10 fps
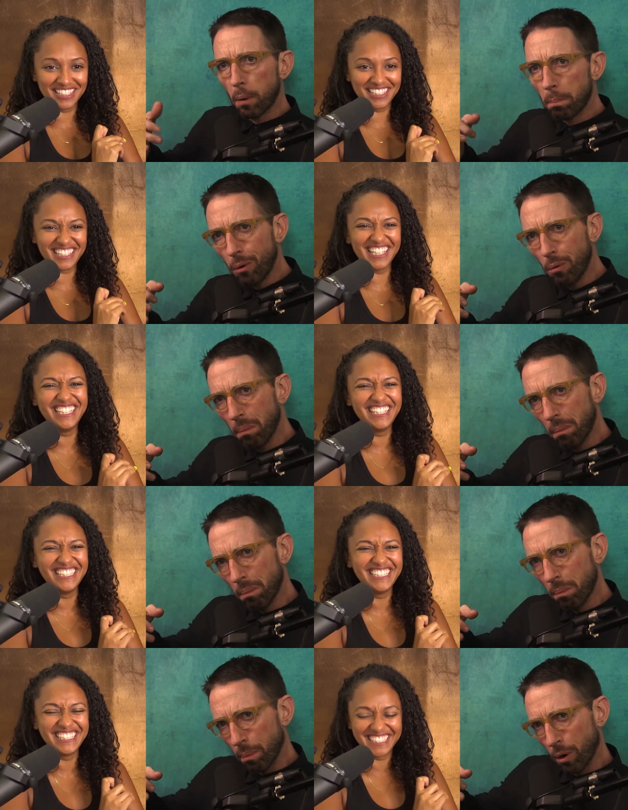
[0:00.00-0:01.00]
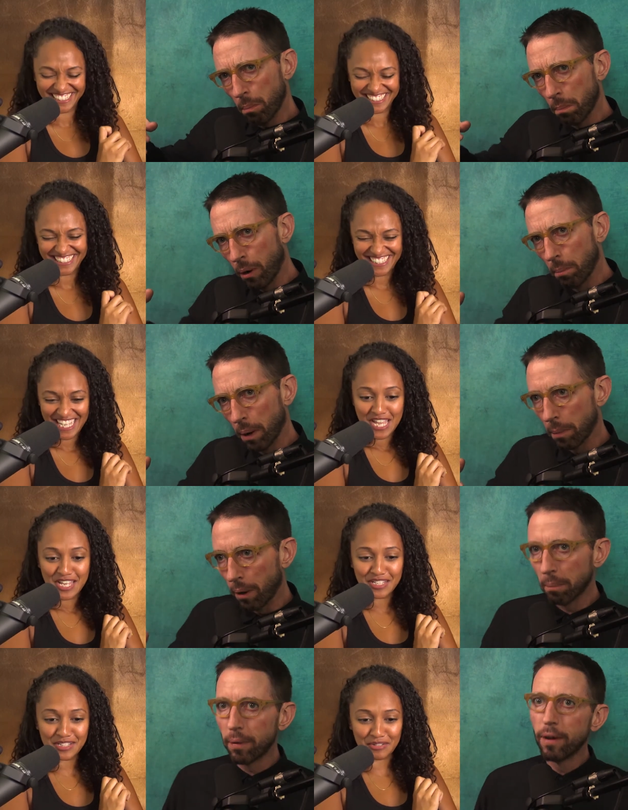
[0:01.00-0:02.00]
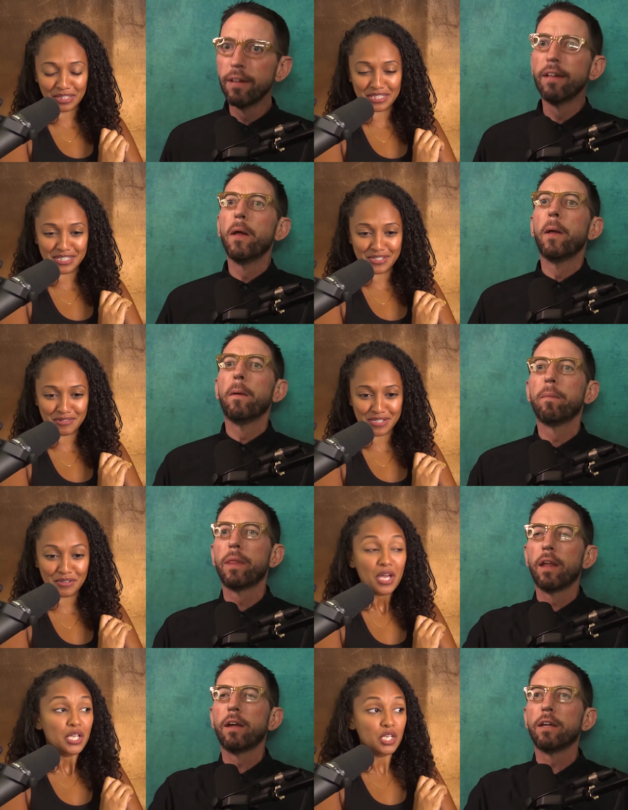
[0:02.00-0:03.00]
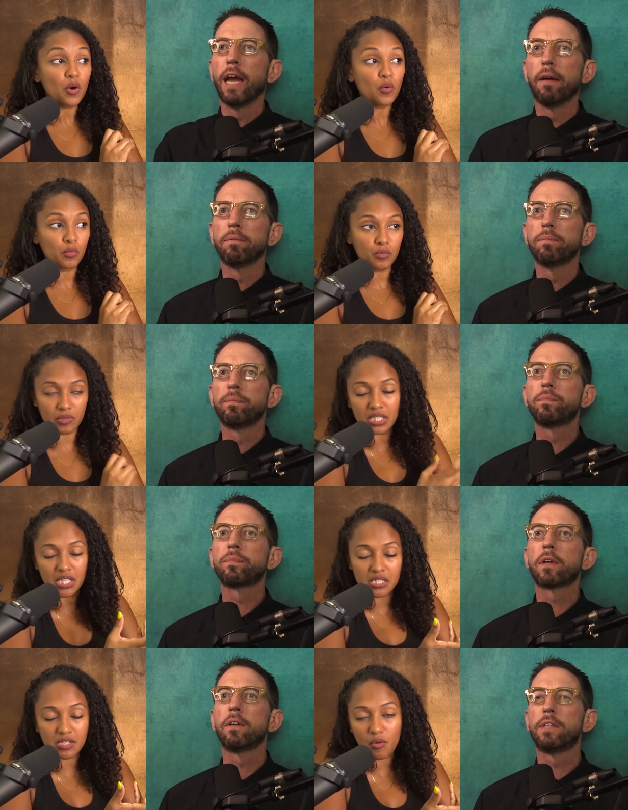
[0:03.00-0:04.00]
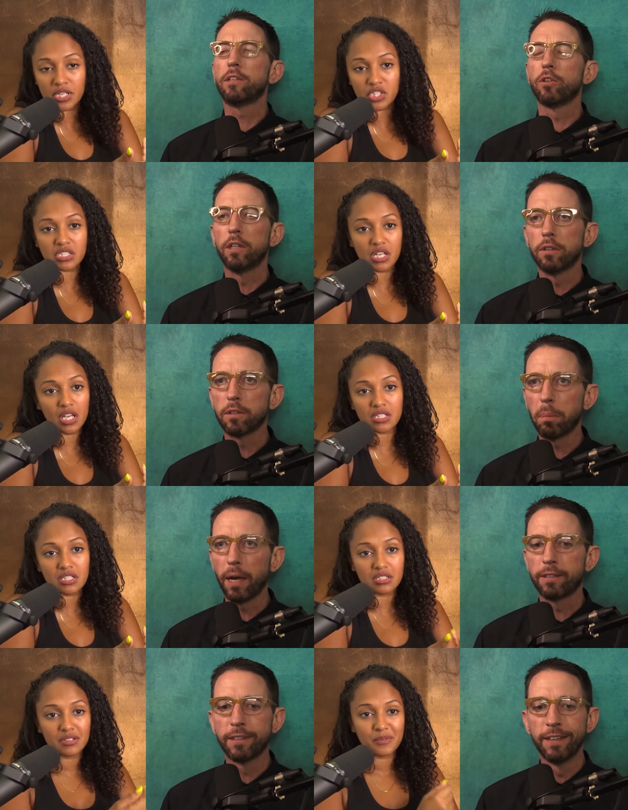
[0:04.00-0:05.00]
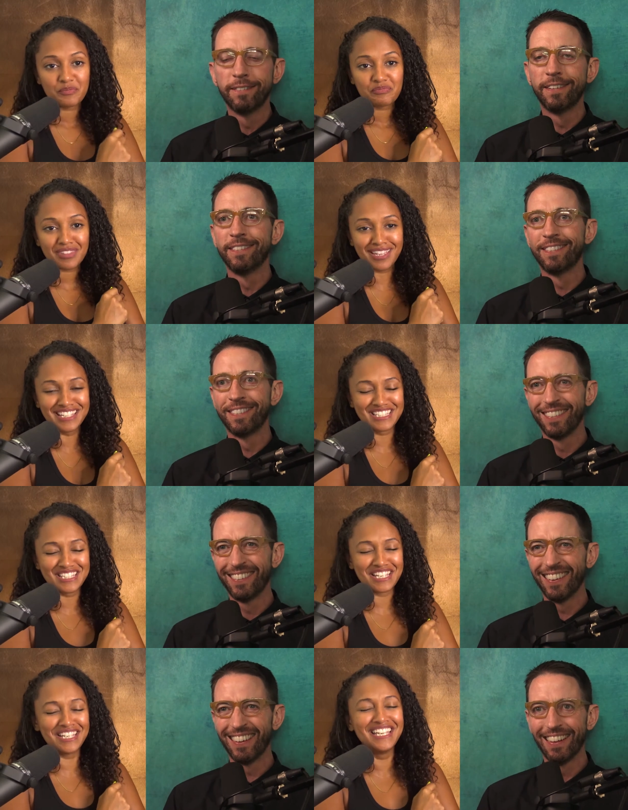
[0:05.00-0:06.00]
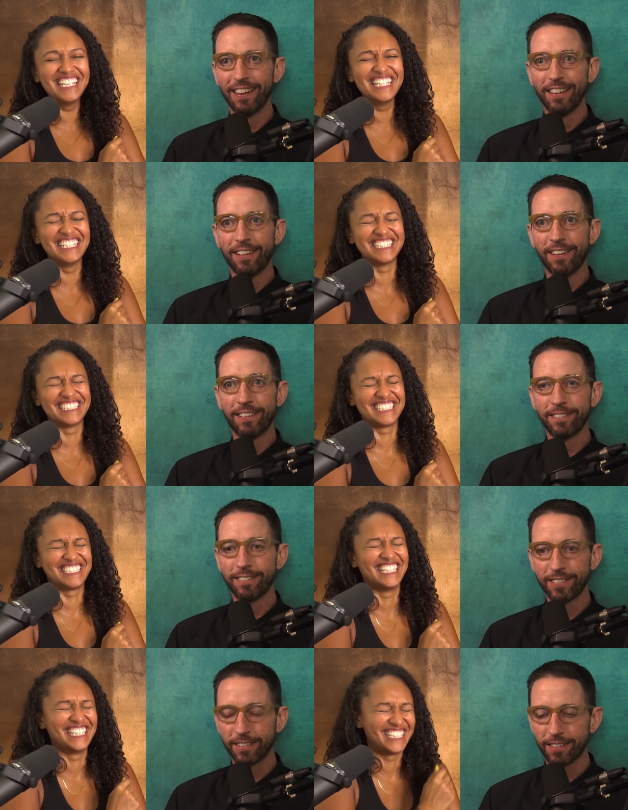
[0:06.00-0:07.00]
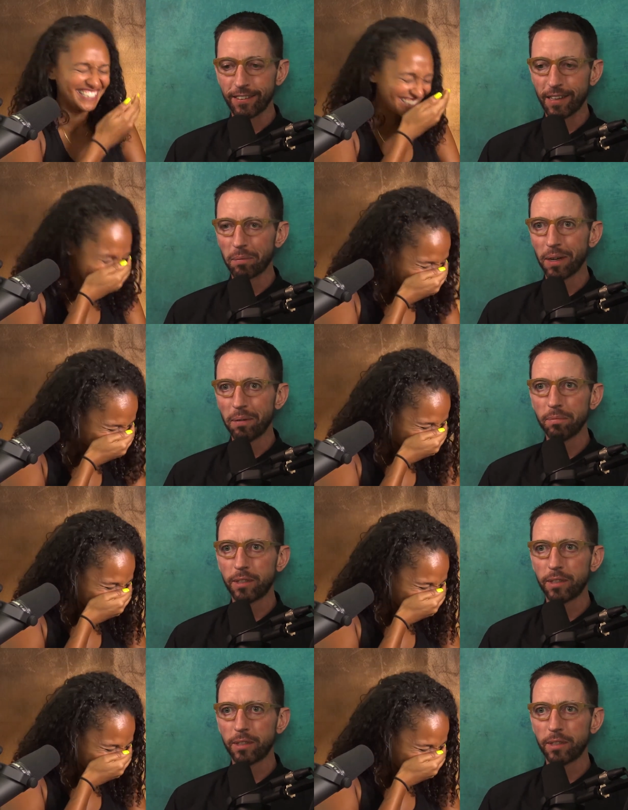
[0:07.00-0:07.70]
Speaker 1: boom, boom, boom, boom, boom.
Speaker 2: Doing a didgeridoo. No, yeah. it, it's
Speaker 1: no. Didgeridoo, it just, it's a it's bass. Just, it's it's. You dumb dumb